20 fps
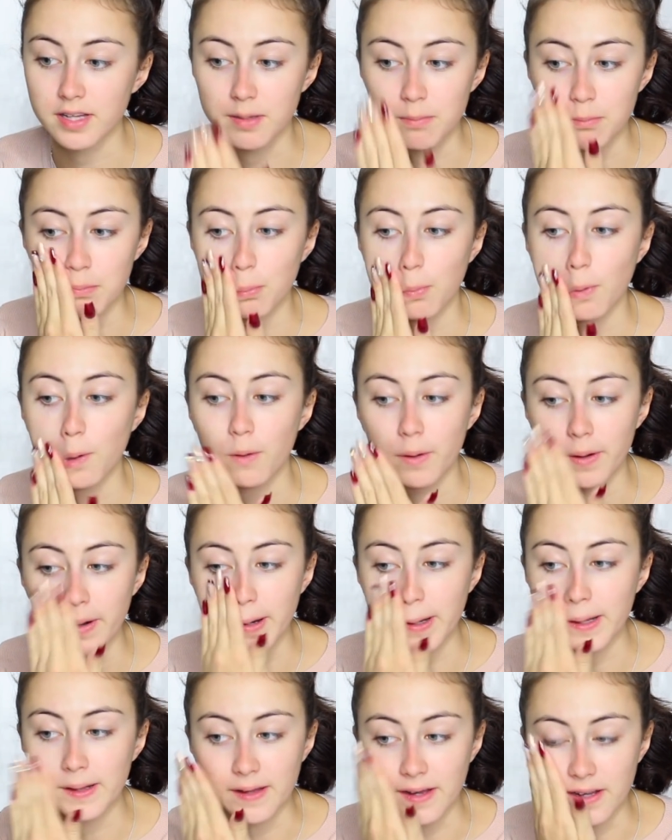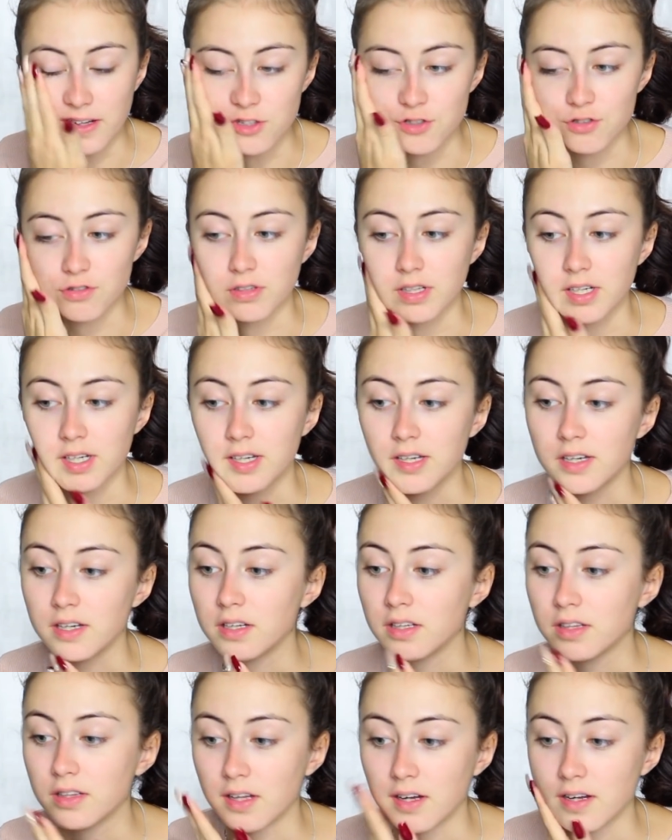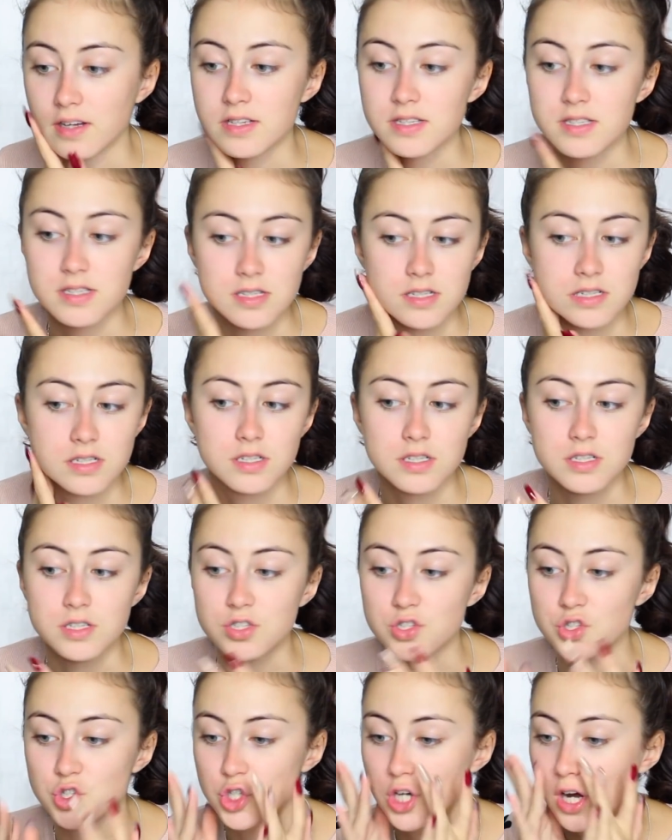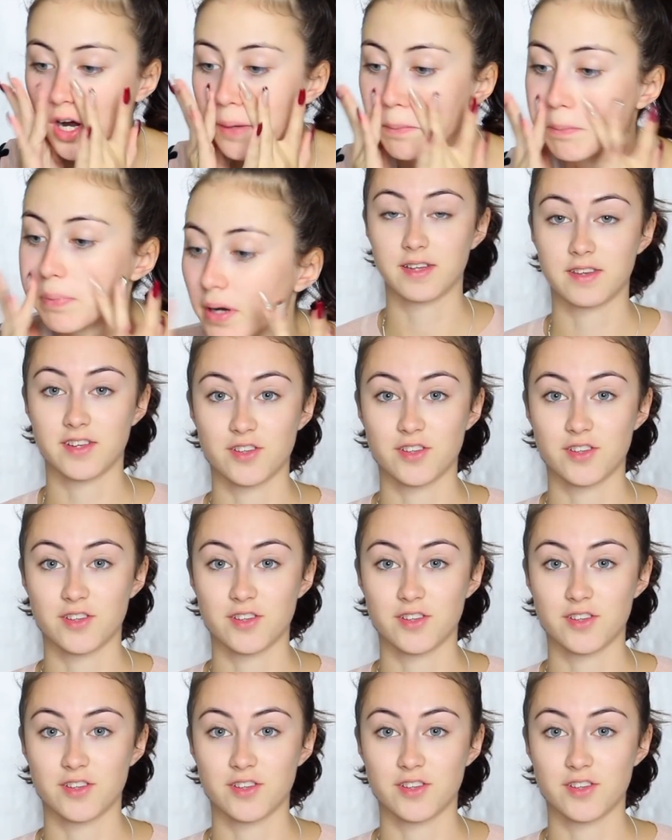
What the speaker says: the more it actually does its job.